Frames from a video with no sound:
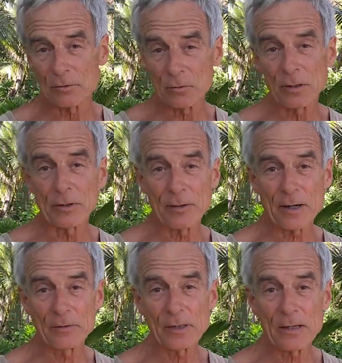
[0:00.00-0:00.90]
doing the
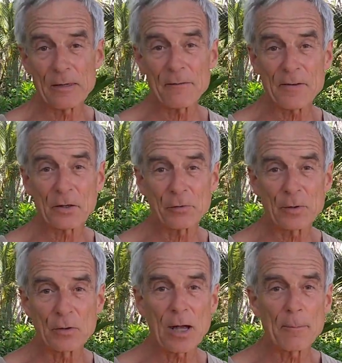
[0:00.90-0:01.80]
grounding and the effects
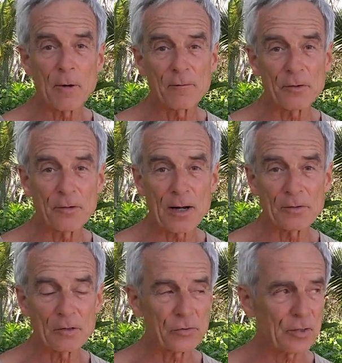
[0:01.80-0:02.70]
when you come off the
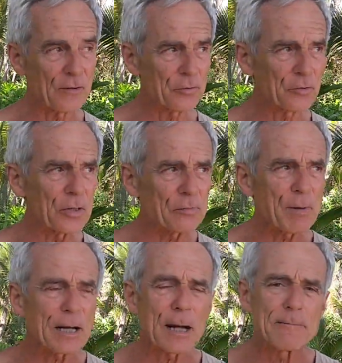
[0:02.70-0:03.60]
grounding stuff. So let's
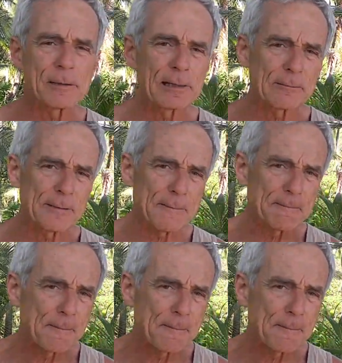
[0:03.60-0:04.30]
back up a little bit.